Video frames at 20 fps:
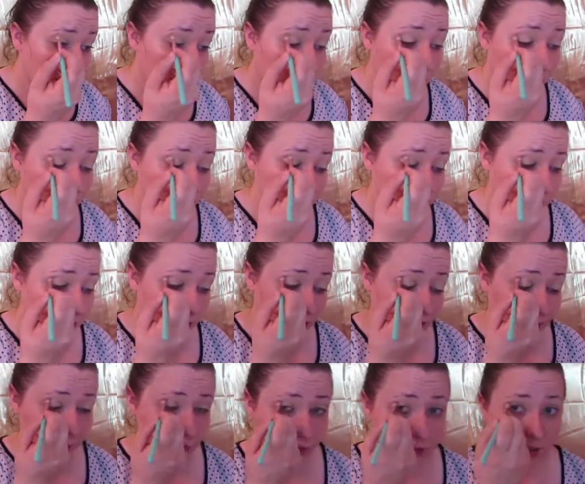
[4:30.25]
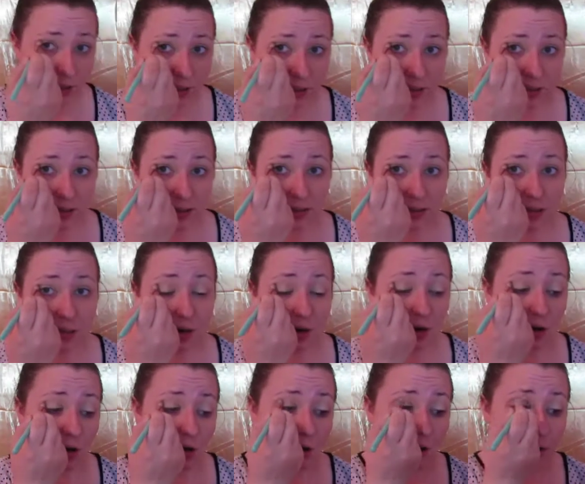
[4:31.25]
And I'm just going to put this
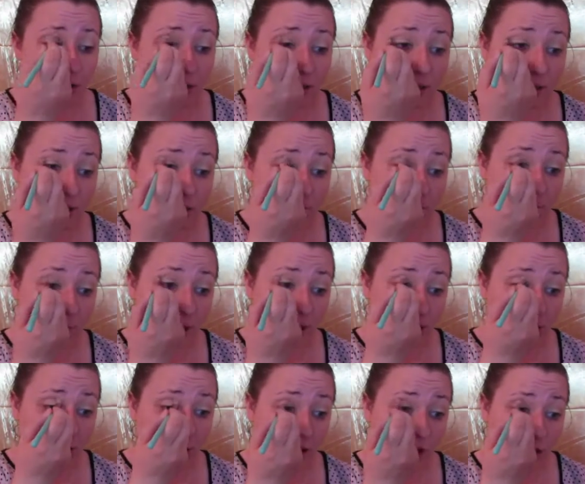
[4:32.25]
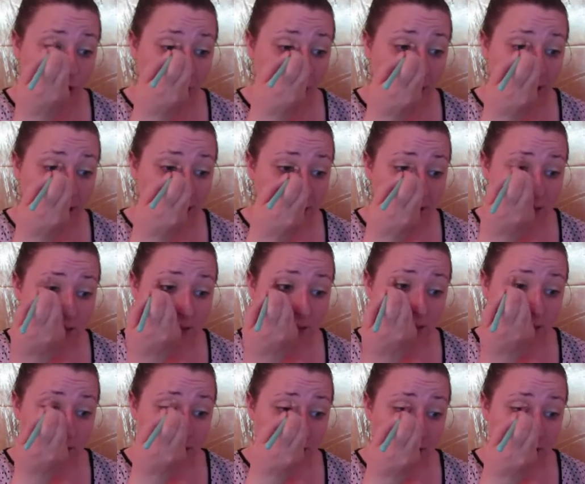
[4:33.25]
all in my crease.